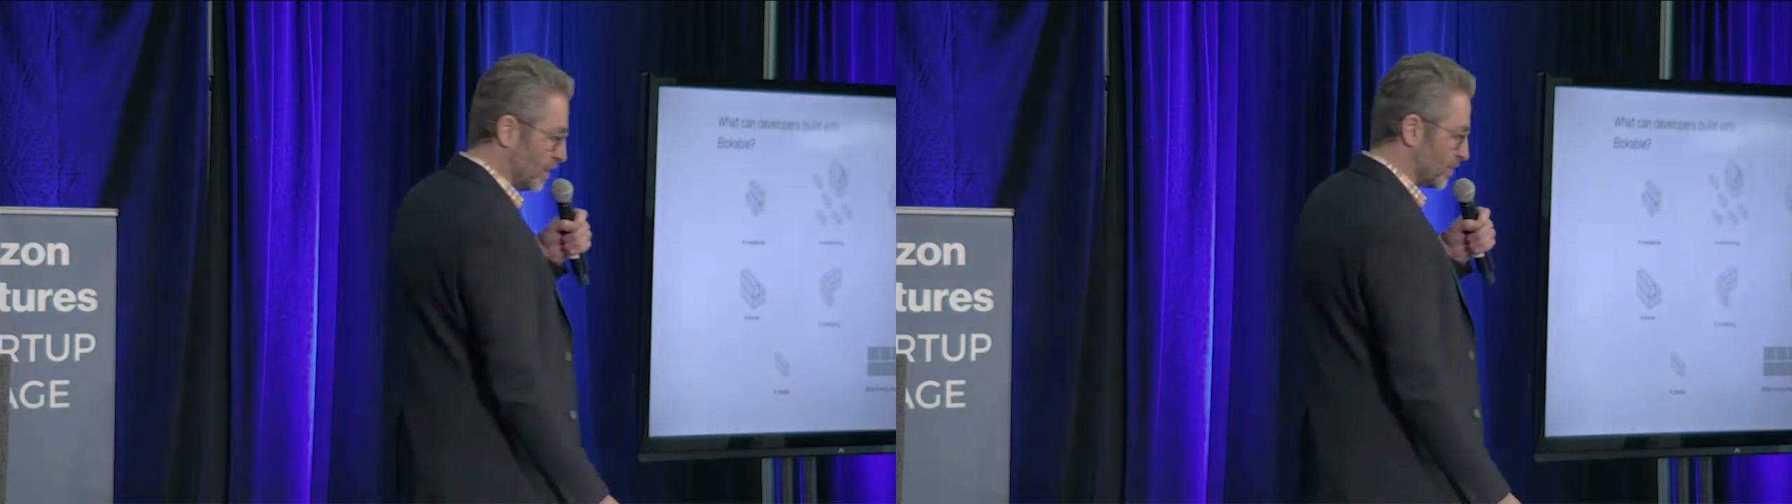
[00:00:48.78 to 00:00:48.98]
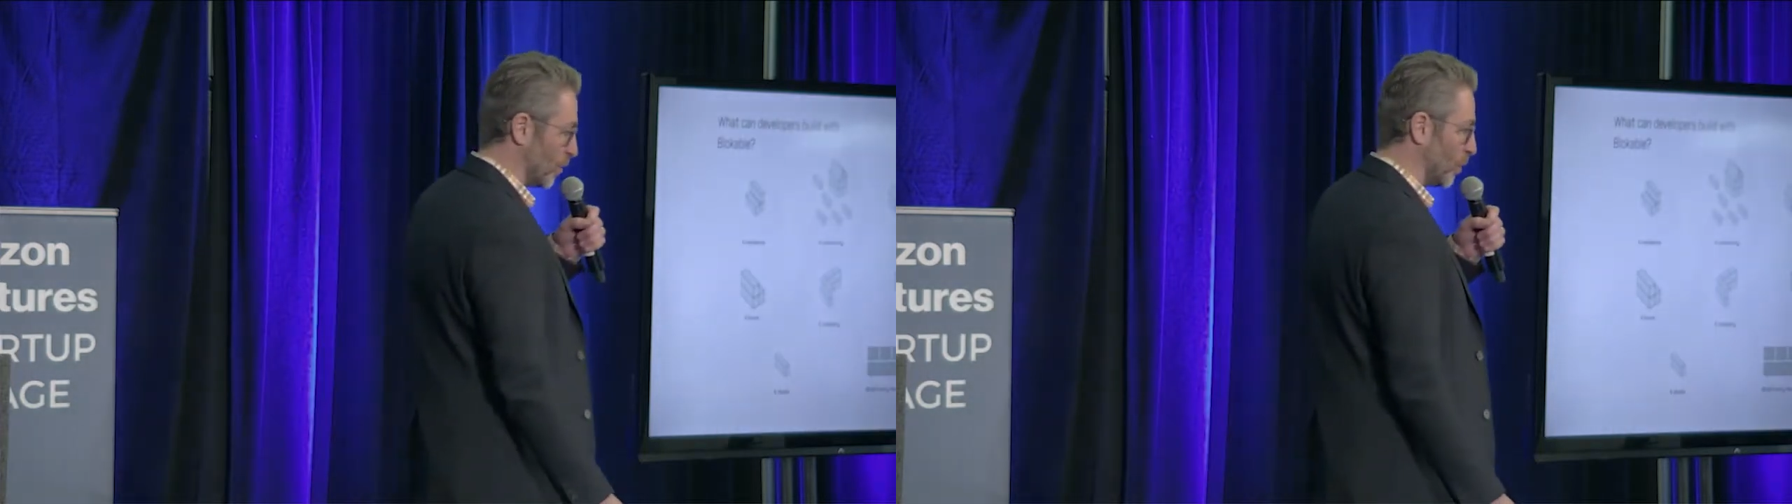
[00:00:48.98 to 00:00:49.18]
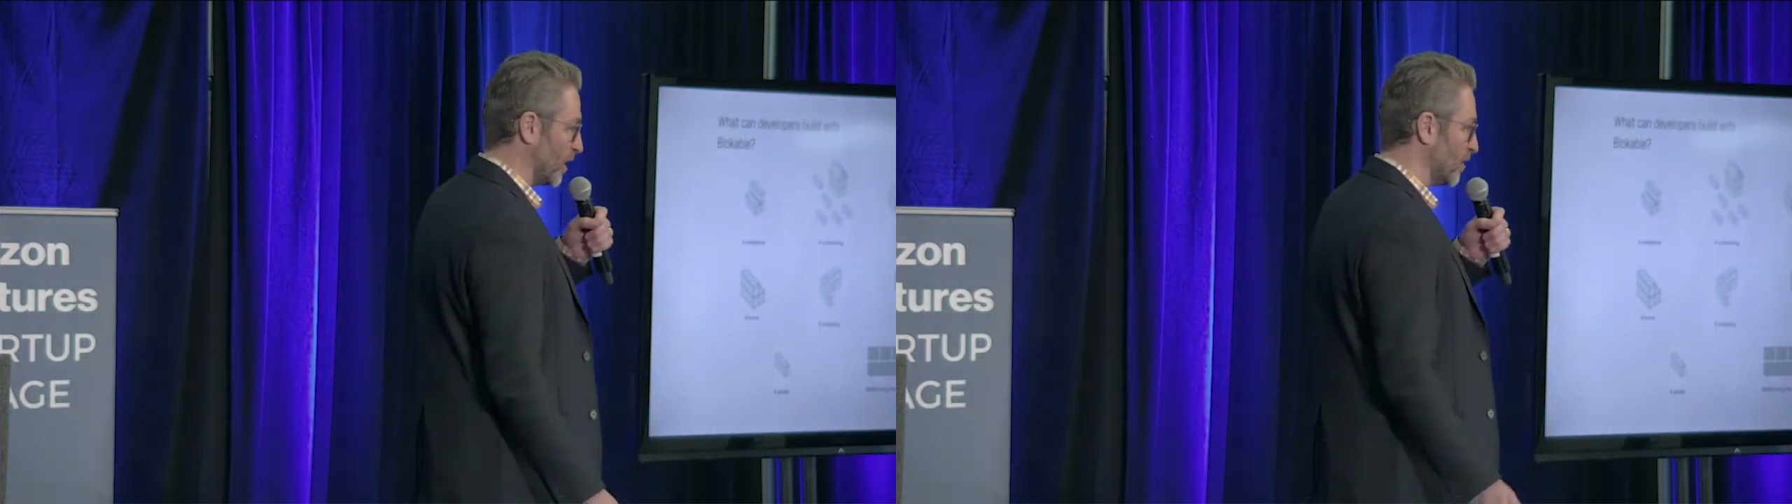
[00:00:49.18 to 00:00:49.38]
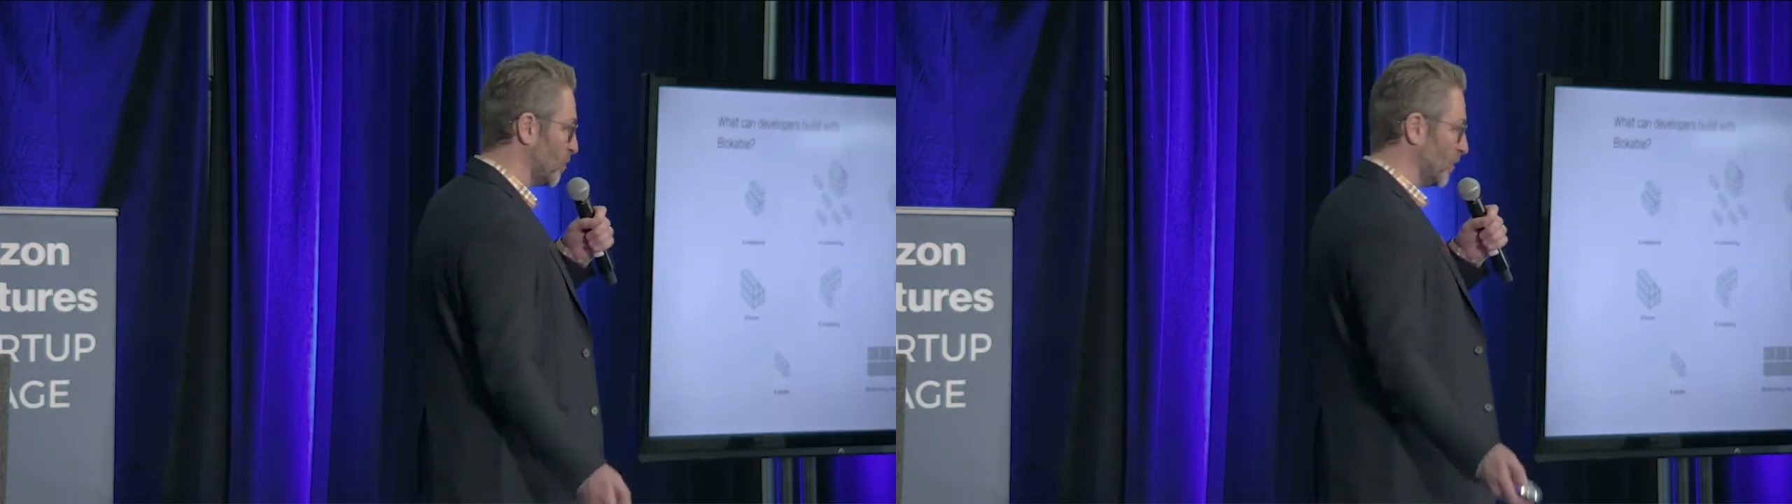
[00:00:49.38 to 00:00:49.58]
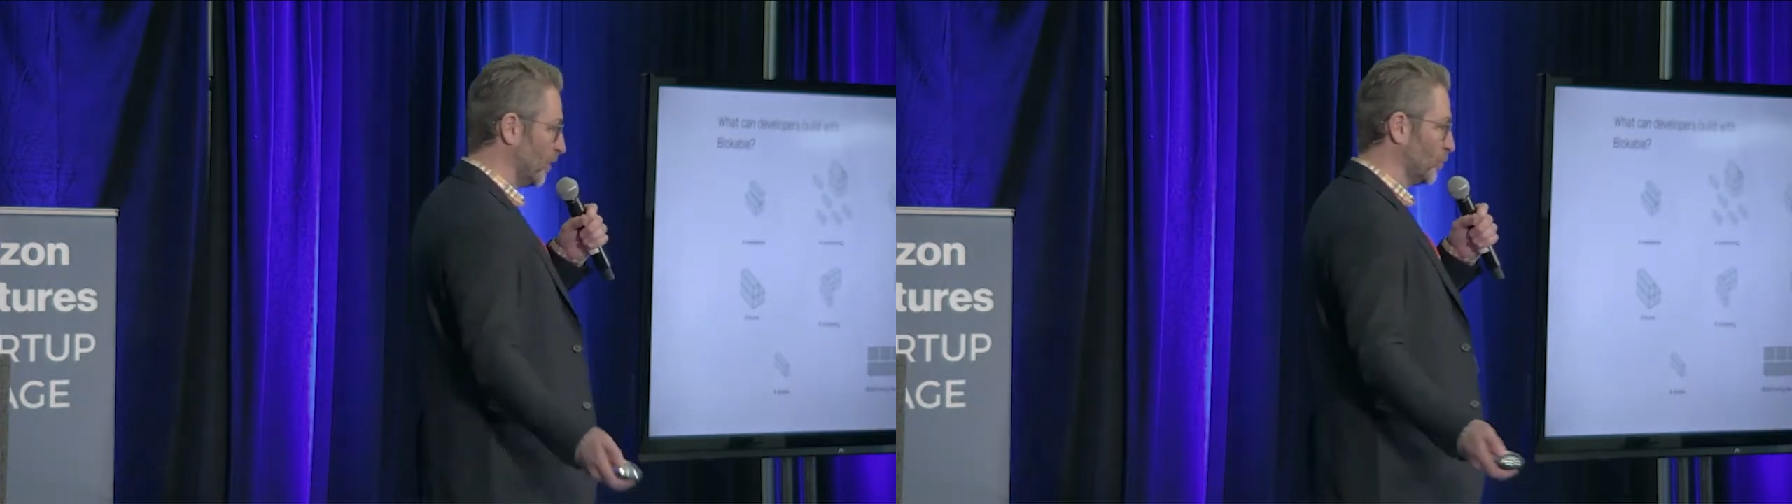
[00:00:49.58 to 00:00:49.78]
So what can you
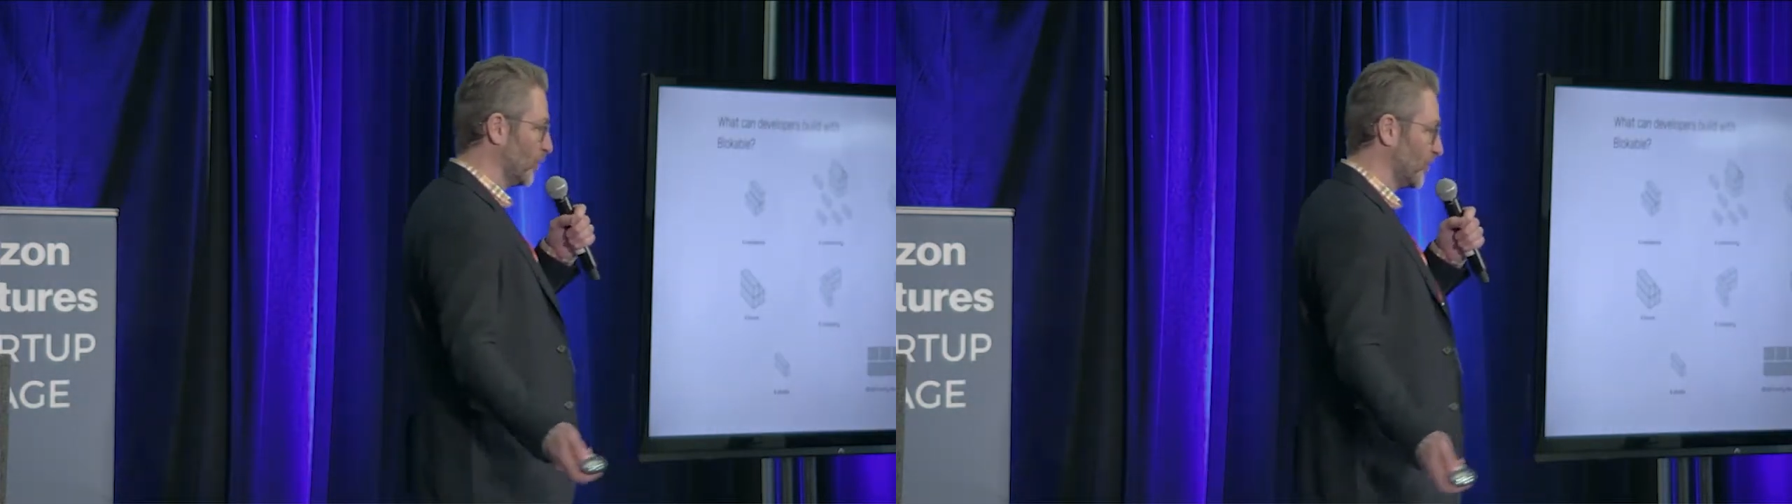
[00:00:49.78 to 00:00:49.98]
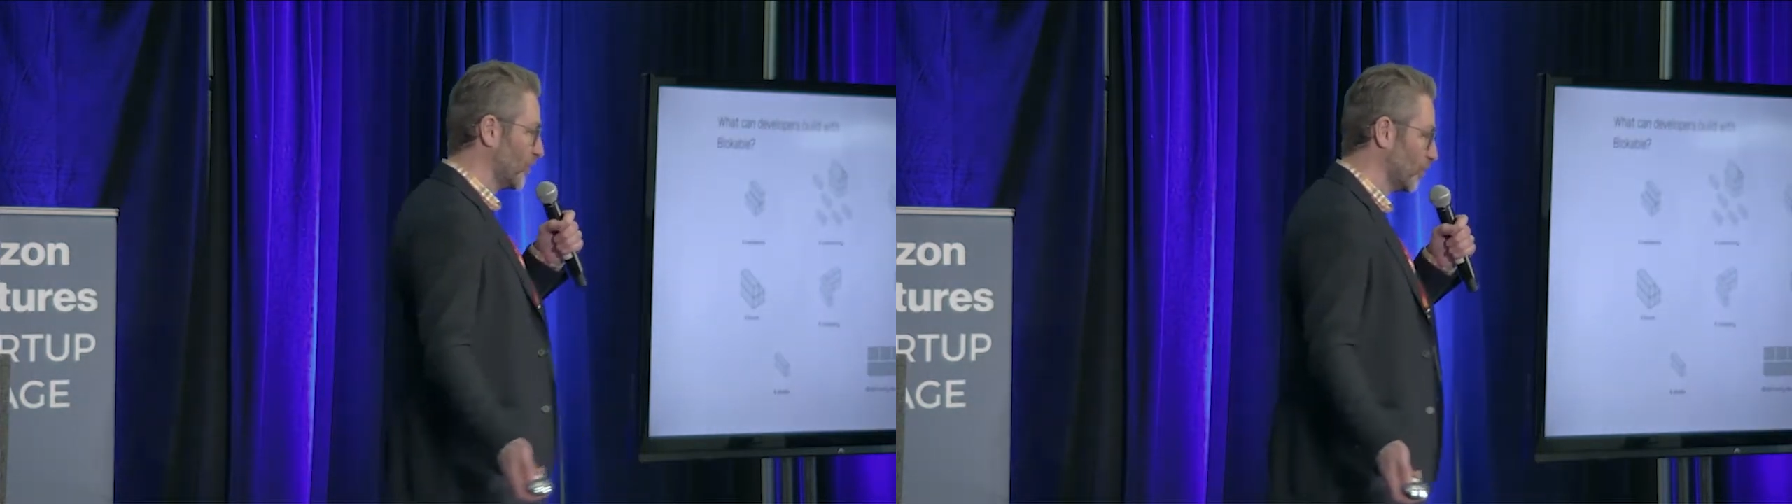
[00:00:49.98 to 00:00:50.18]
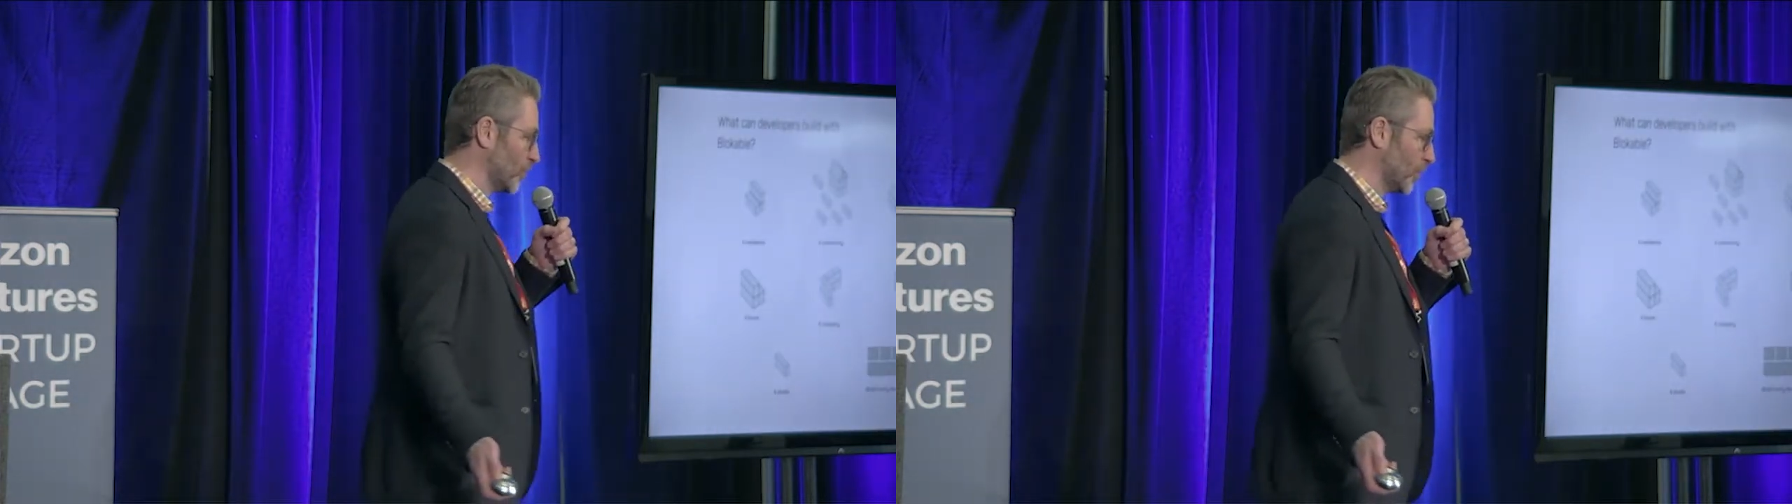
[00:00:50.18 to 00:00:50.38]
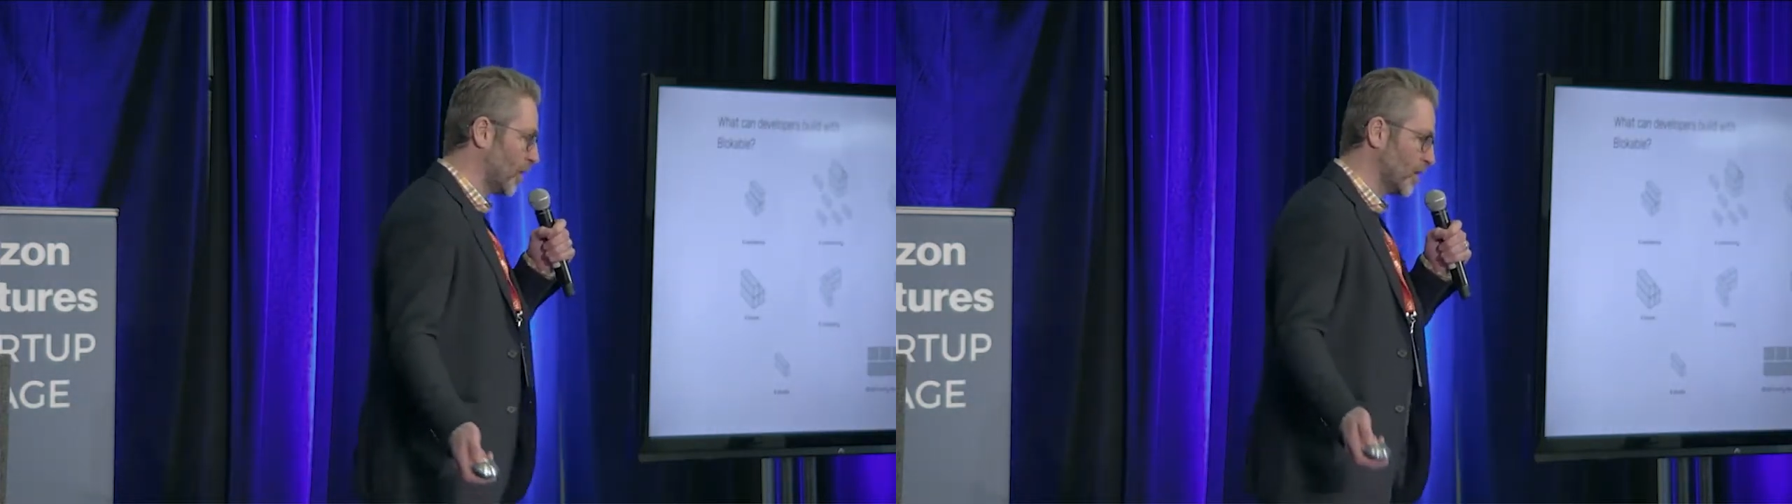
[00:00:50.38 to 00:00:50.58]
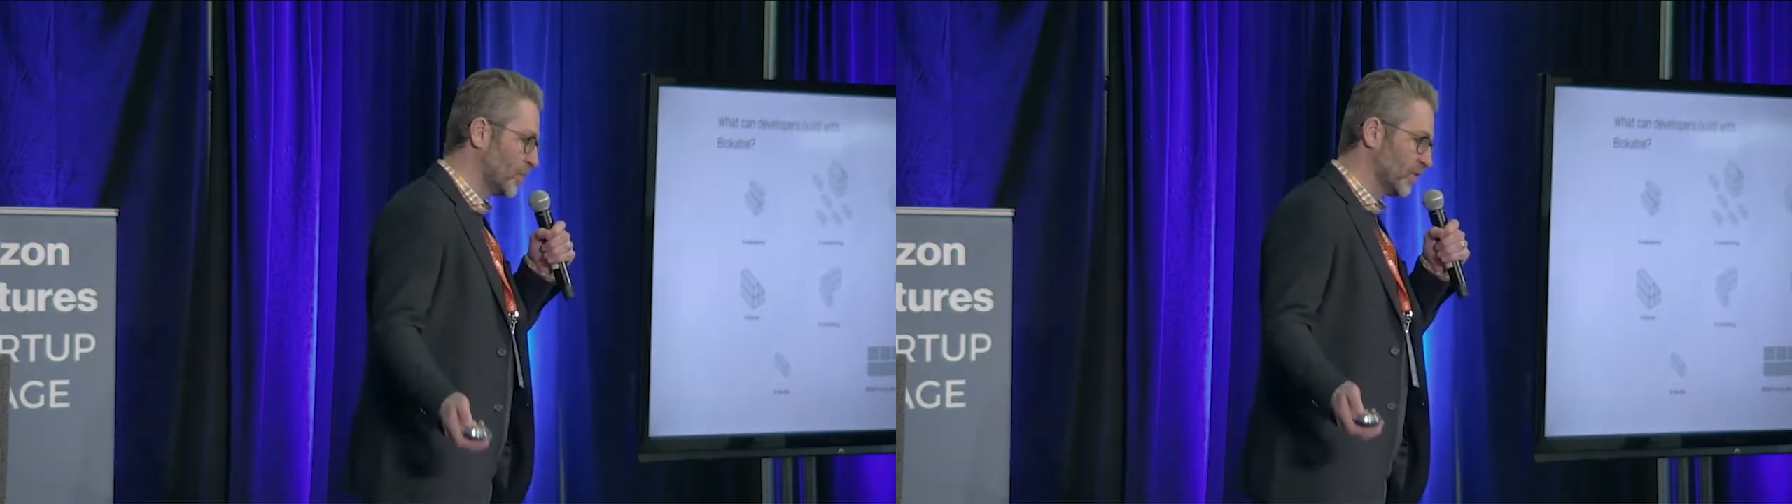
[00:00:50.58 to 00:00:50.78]
build with
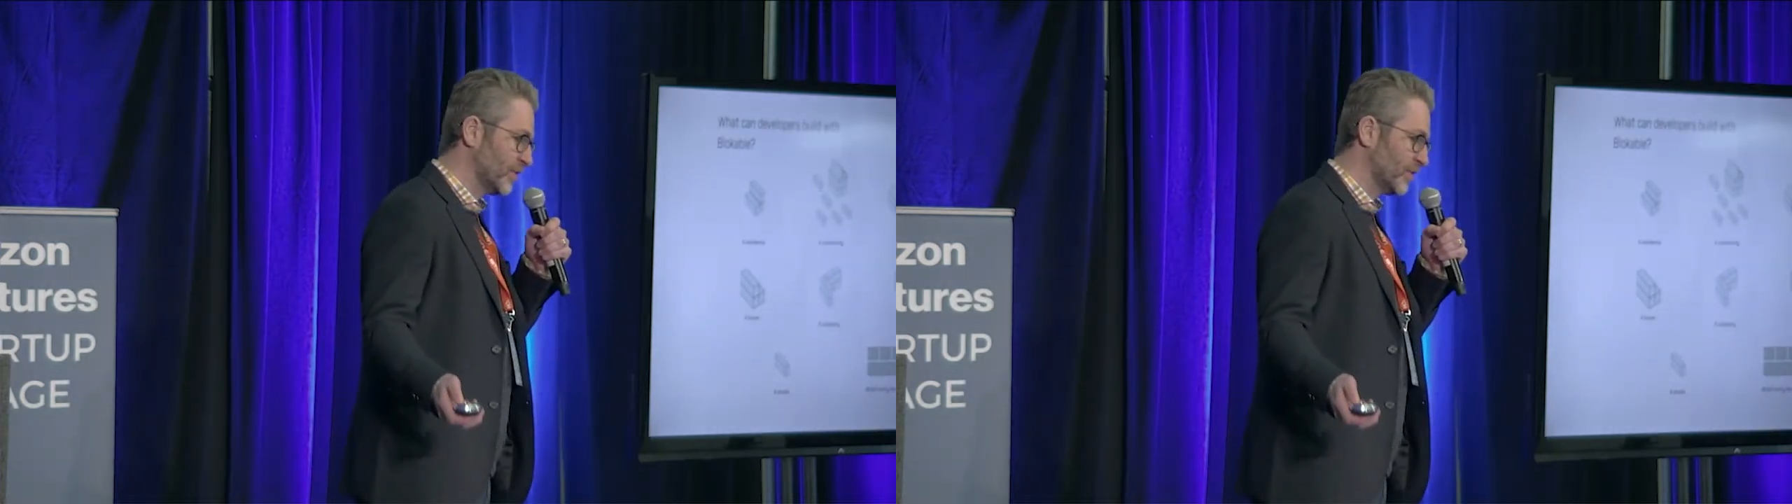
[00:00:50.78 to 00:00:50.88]
Blockable?